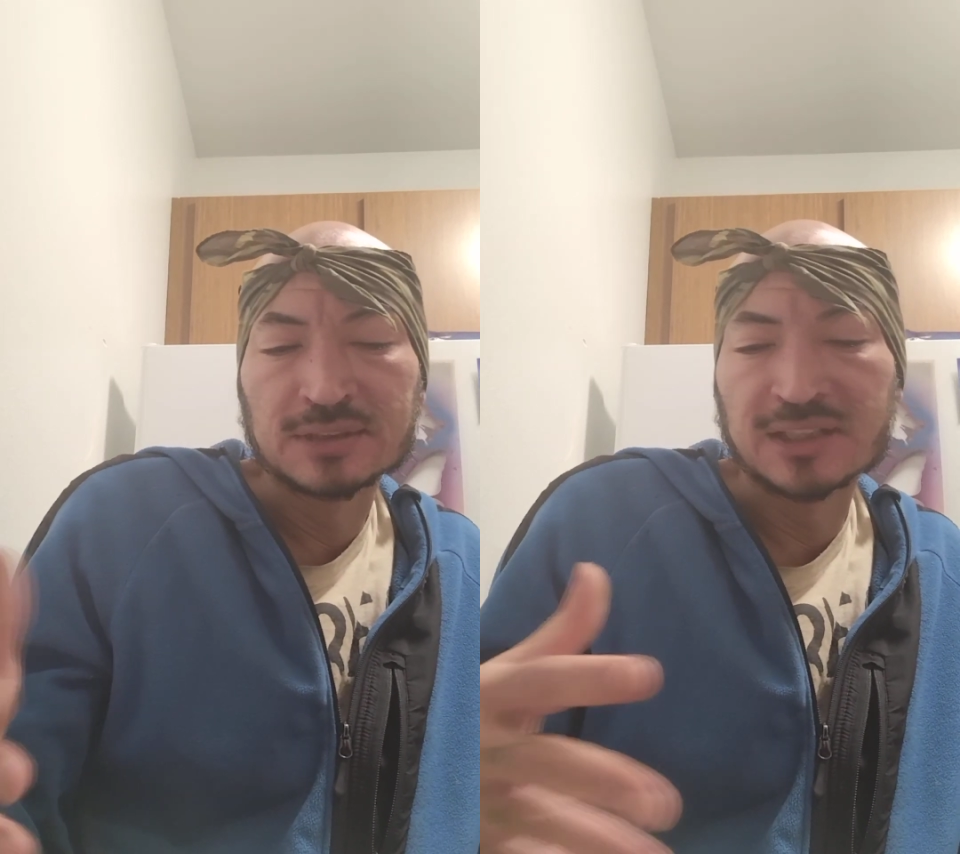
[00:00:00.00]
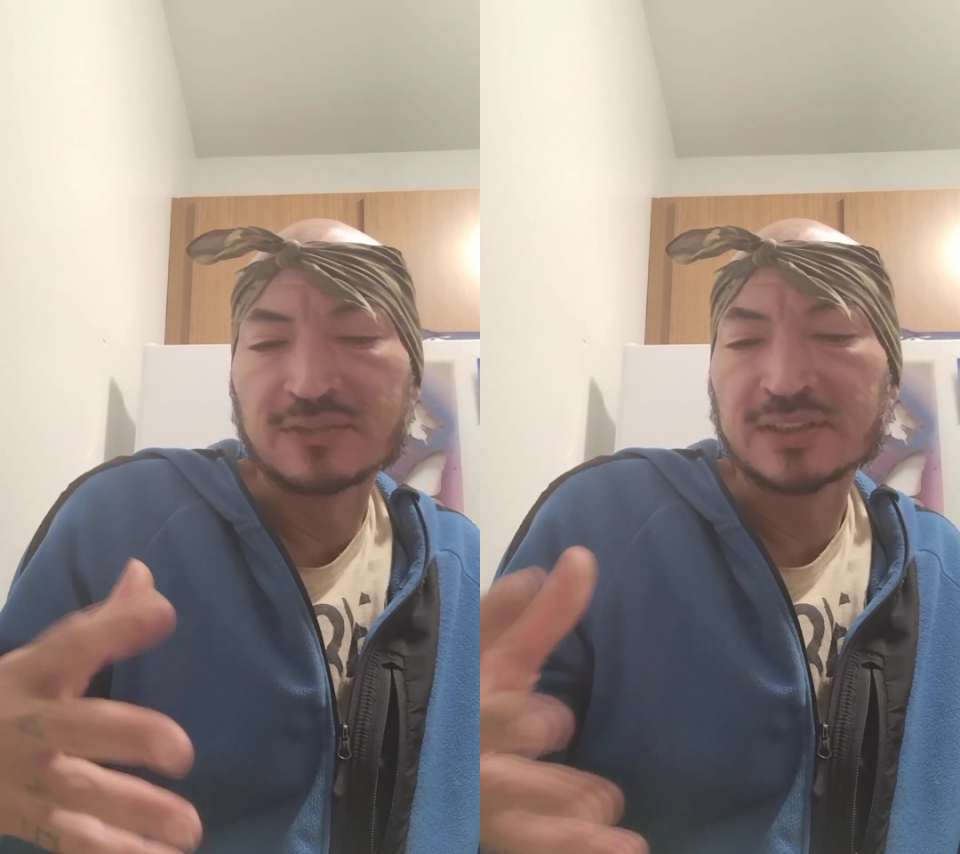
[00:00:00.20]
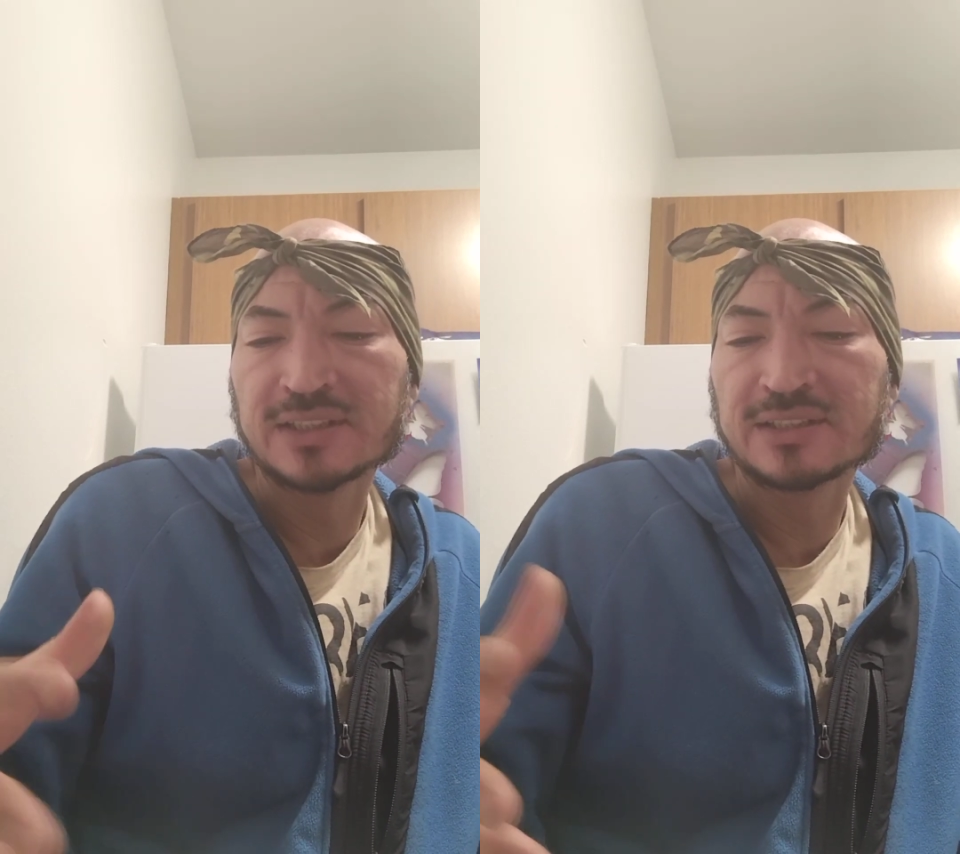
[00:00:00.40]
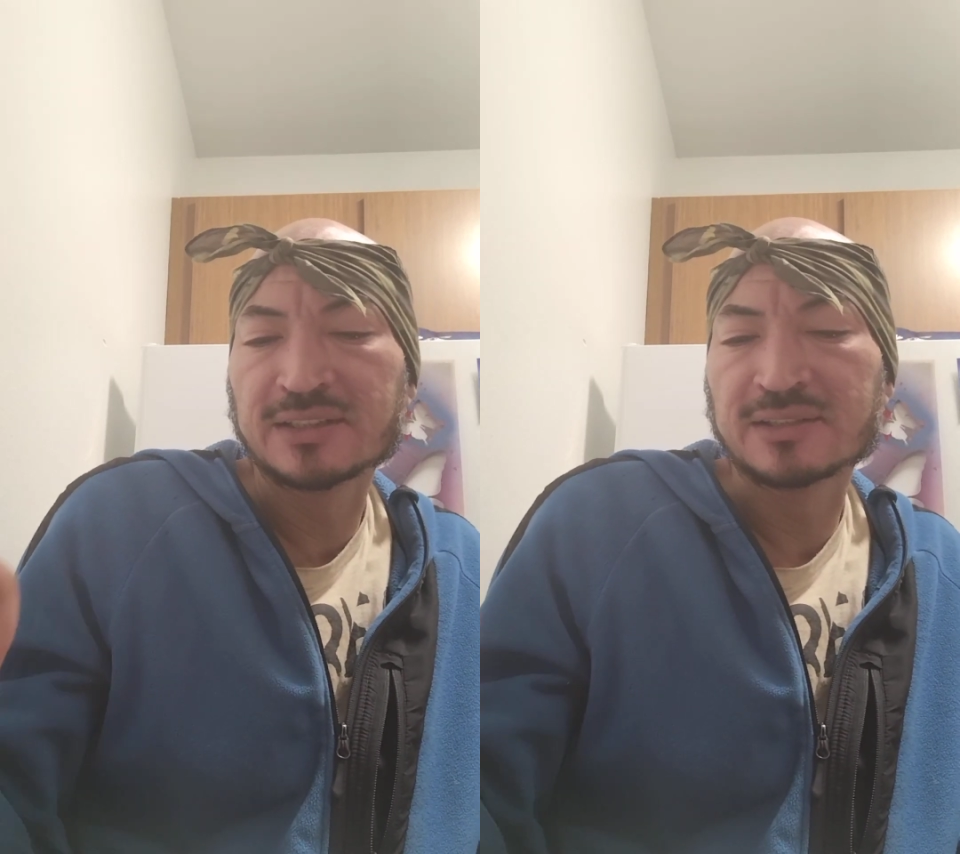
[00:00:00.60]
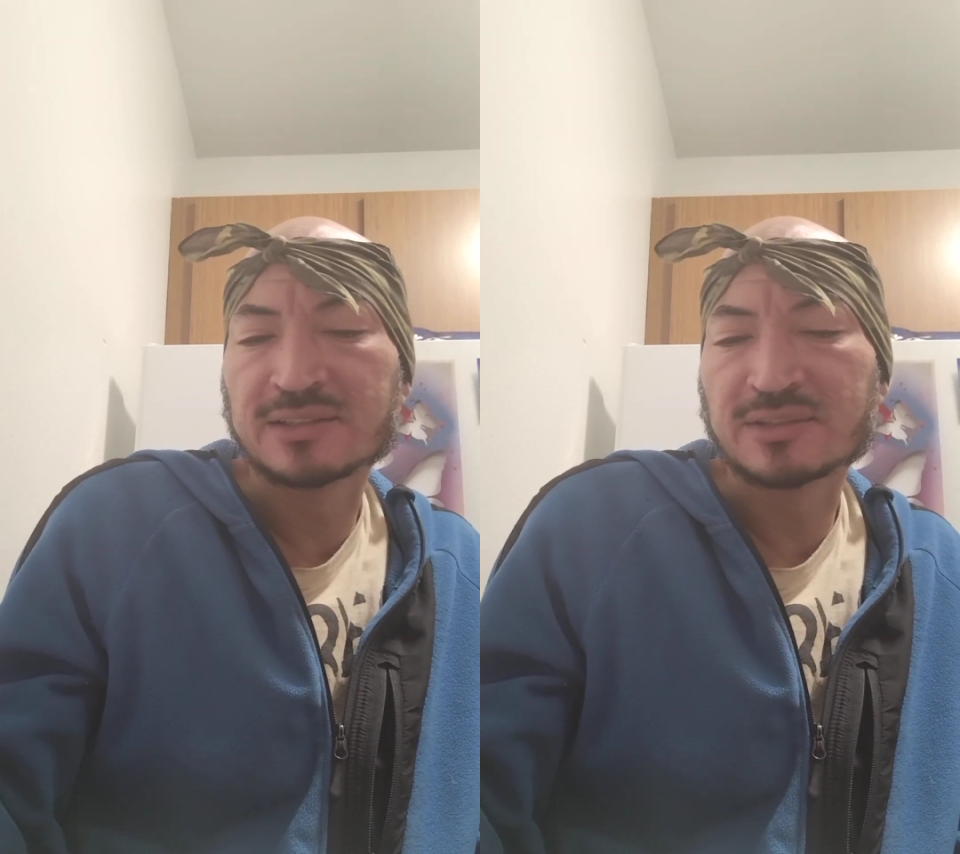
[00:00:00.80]
delving
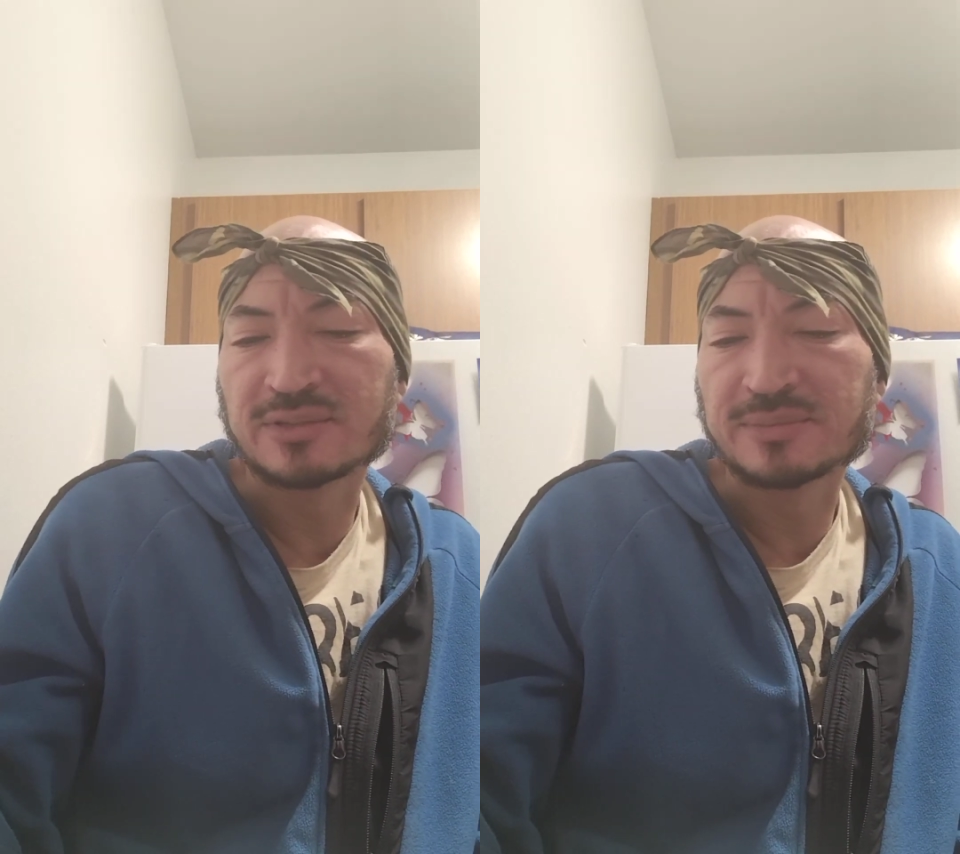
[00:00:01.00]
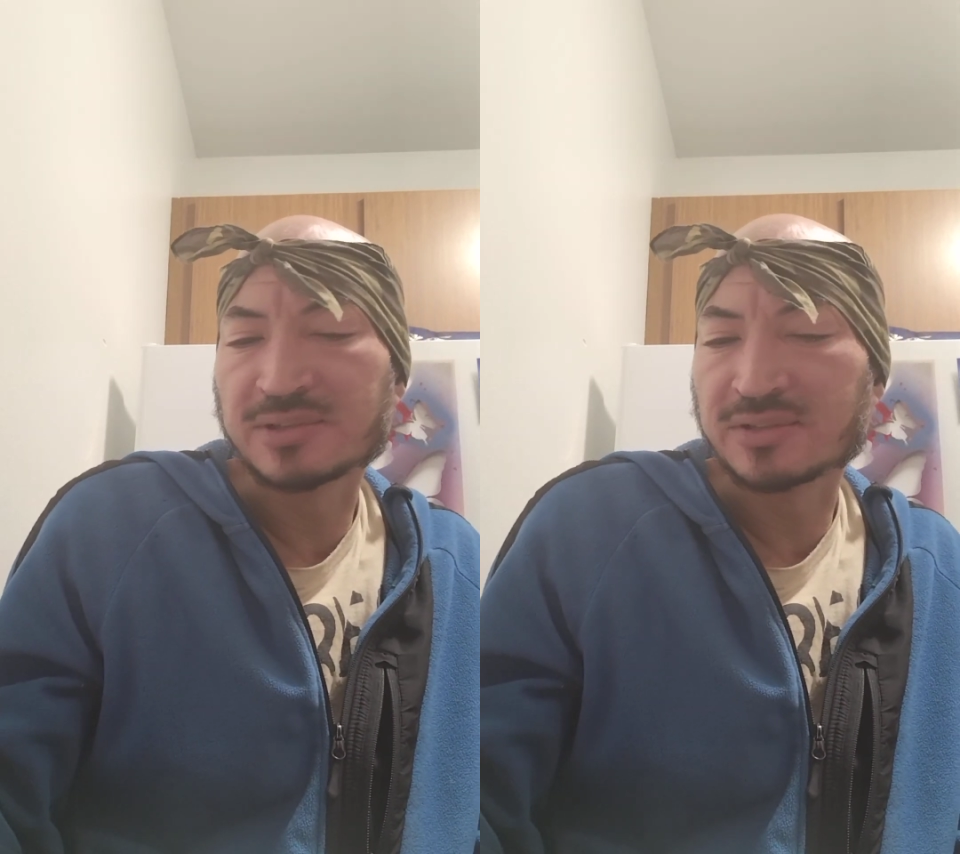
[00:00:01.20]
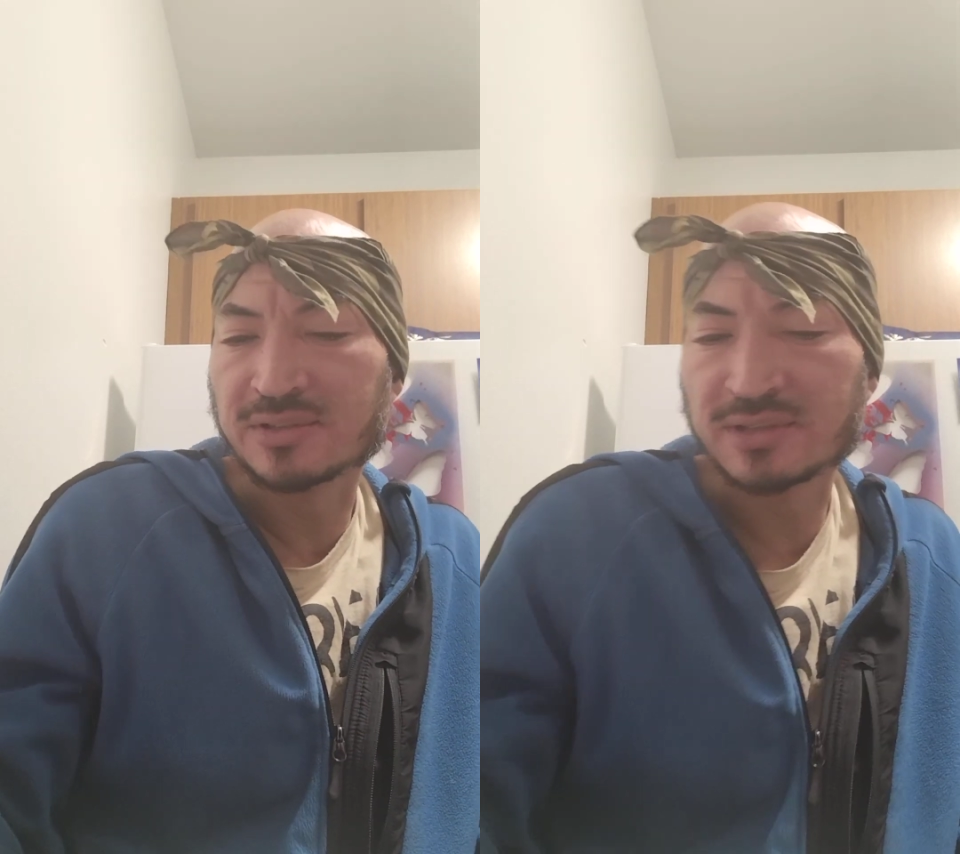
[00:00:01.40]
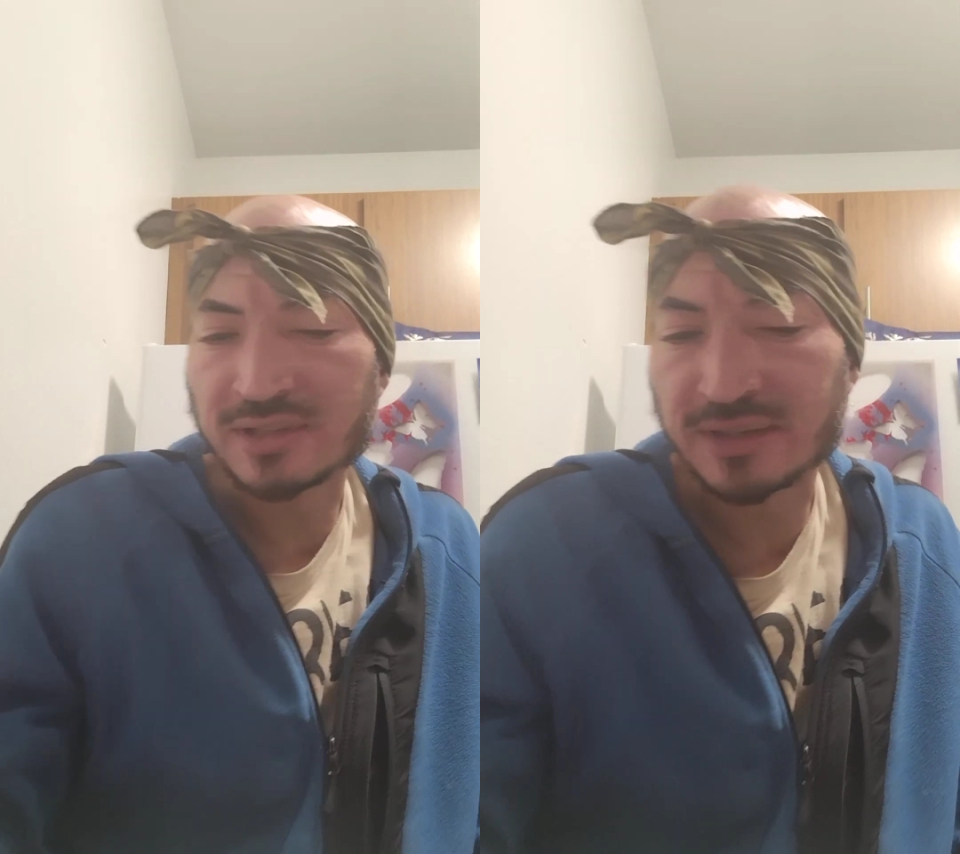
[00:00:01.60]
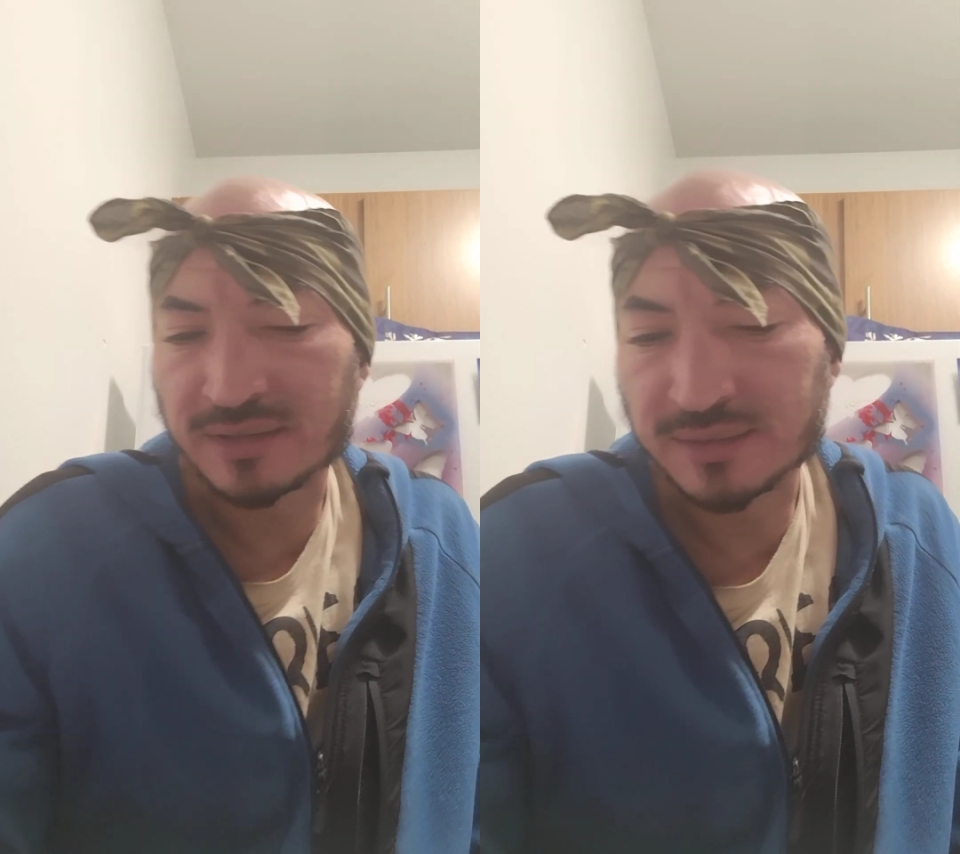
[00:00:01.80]
into the scripture
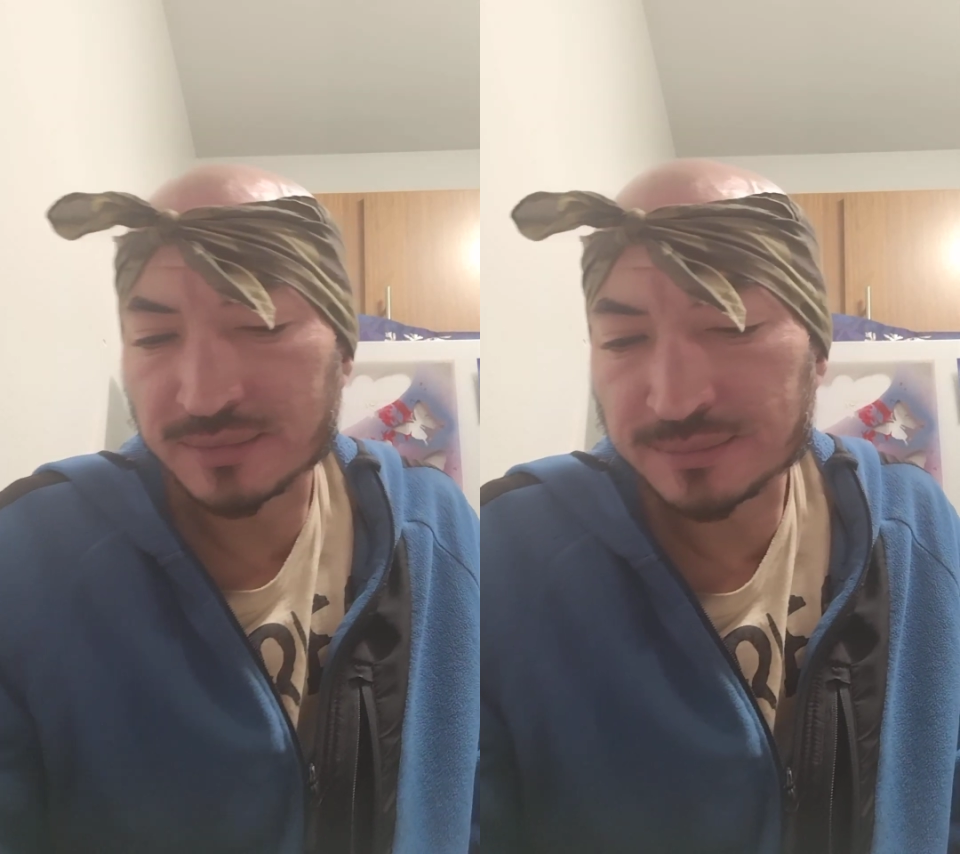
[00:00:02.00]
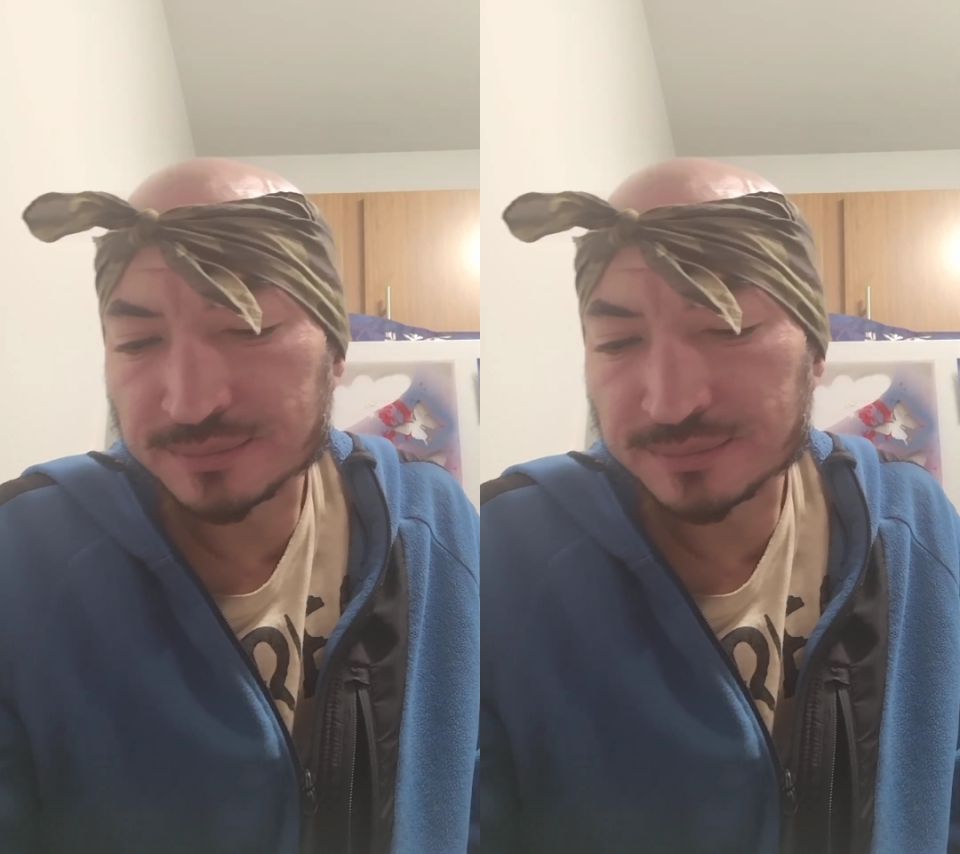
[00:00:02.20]
and